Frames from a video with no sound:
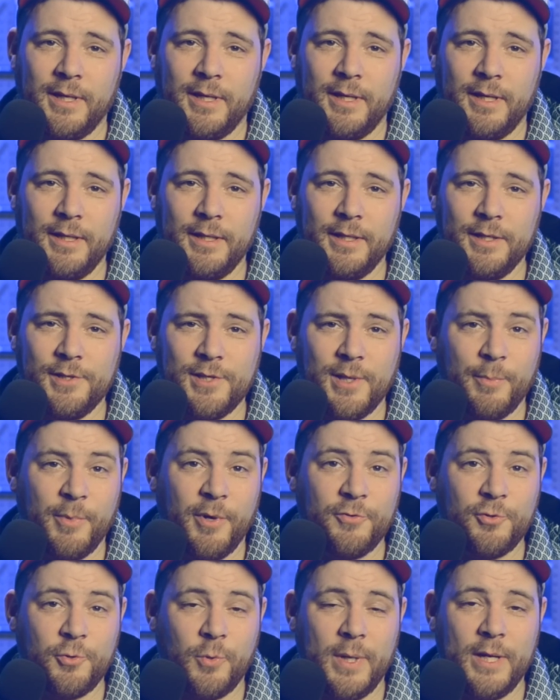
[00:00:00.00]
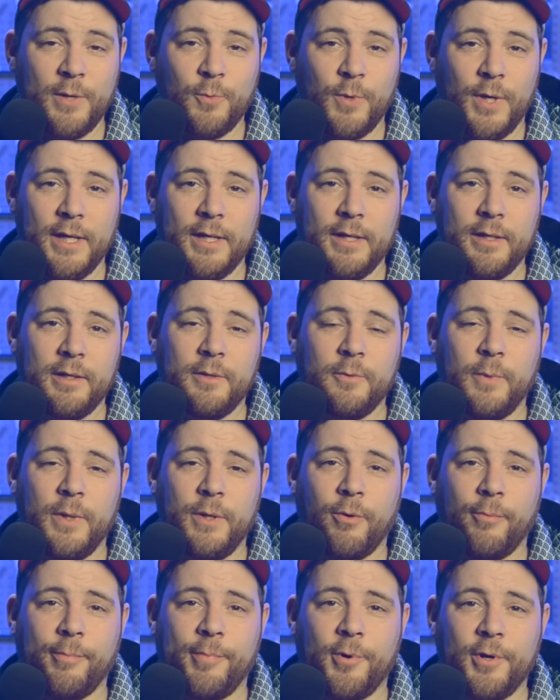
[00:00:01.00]
In the summer of 21,
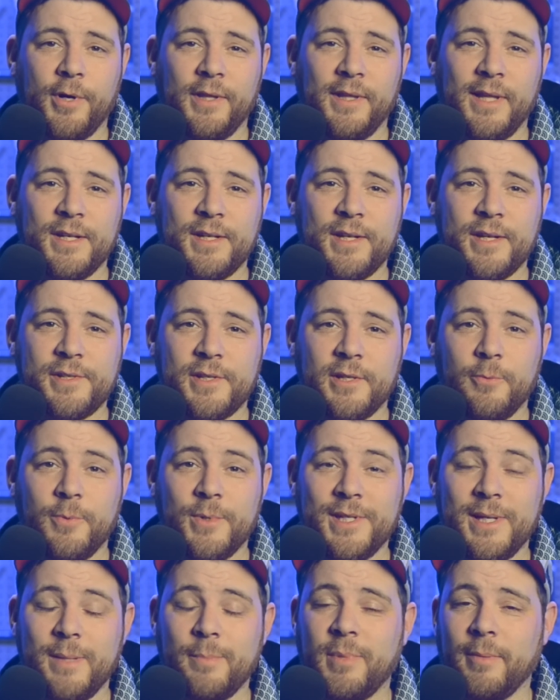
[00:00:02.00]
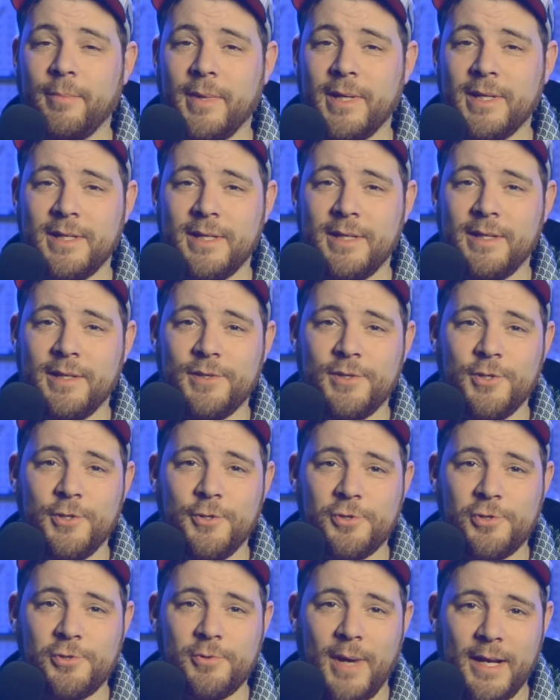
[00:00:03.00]
we reported that Tesla was implementing this
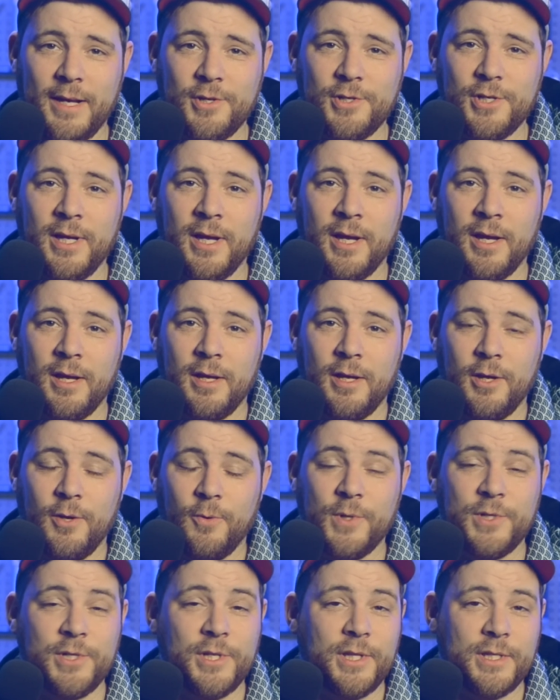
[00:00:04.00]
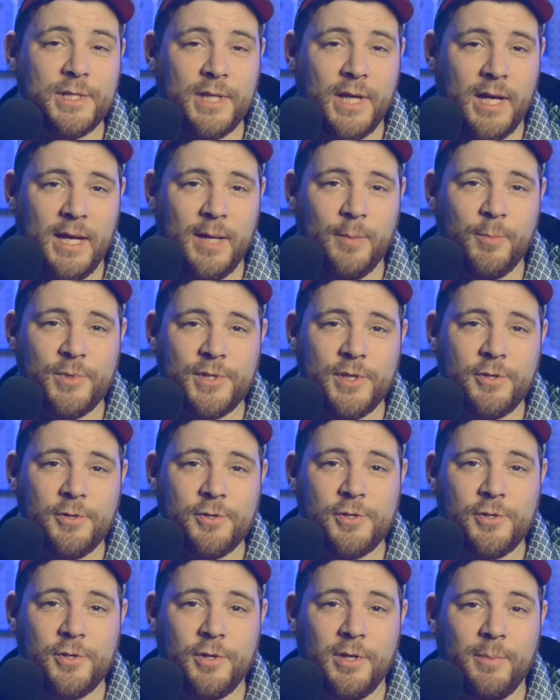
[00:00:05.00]
new strategy, which at the time was
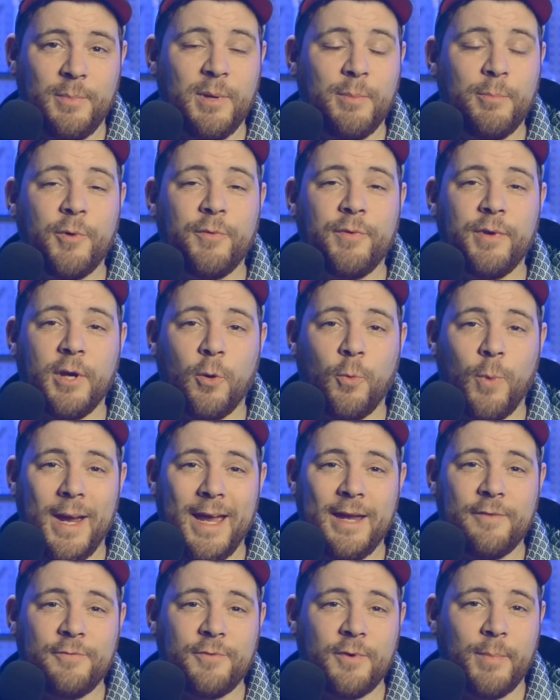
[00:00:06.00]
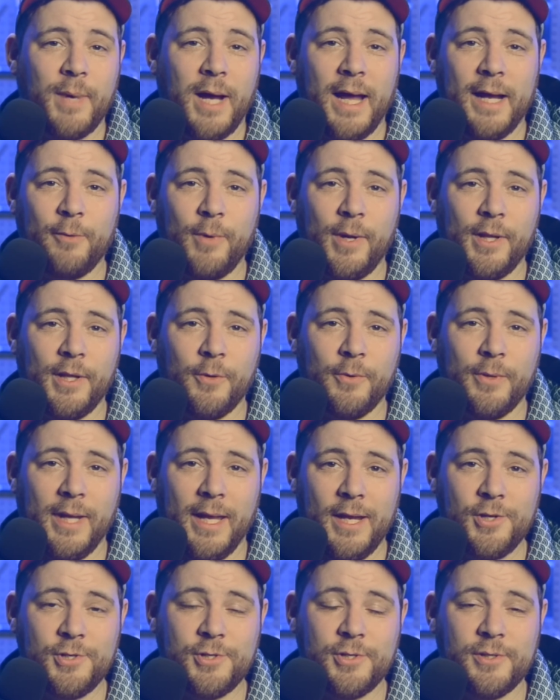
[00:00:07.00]
understood to be moving away from high-rent
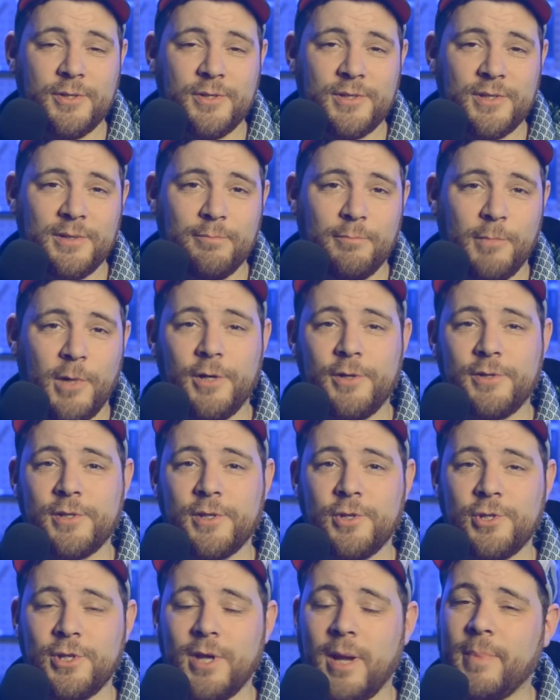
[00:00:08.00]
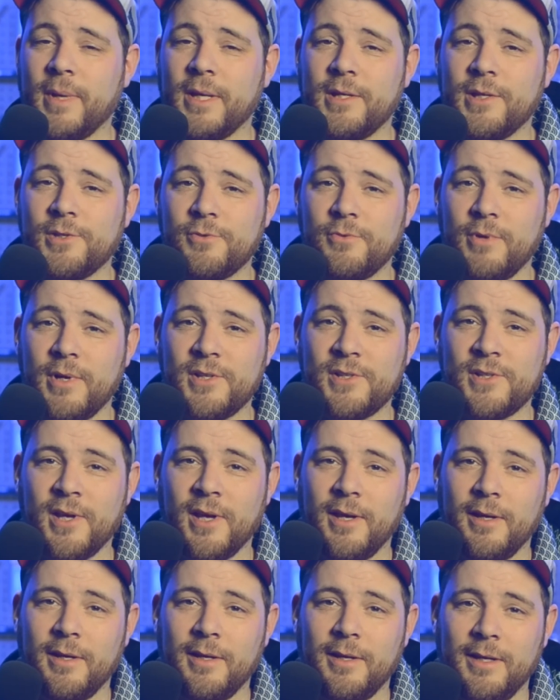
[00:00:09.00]
locations in malls and shopping districts
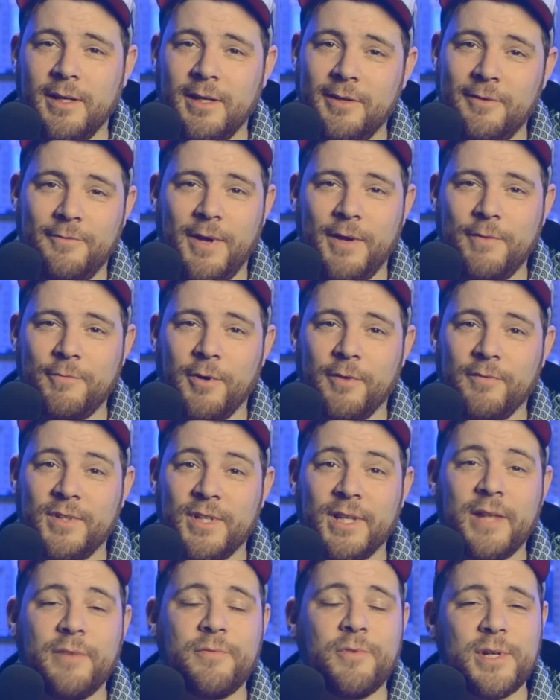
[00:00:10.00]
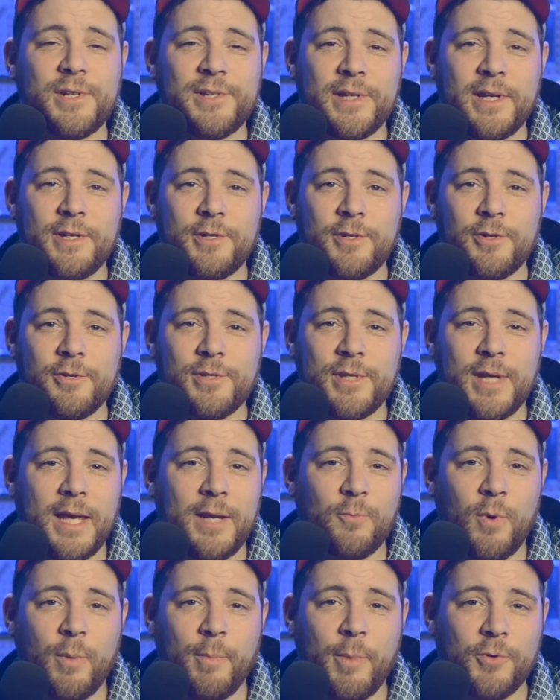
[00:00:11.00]
in favor of delivery centers
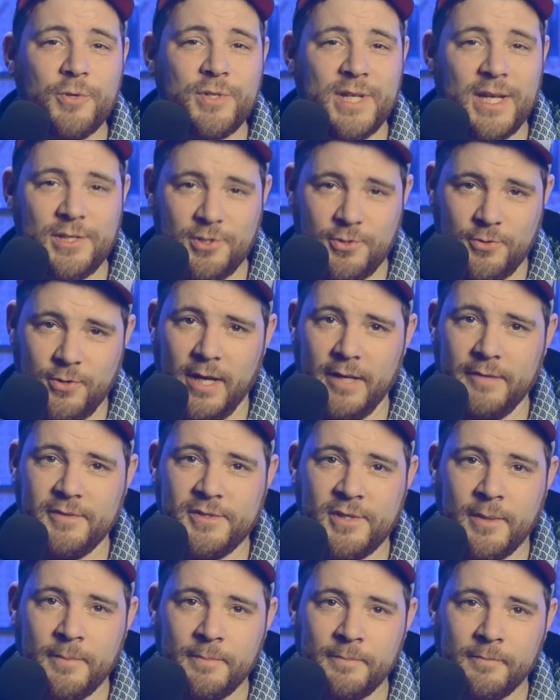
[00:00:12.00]
and remote test drives.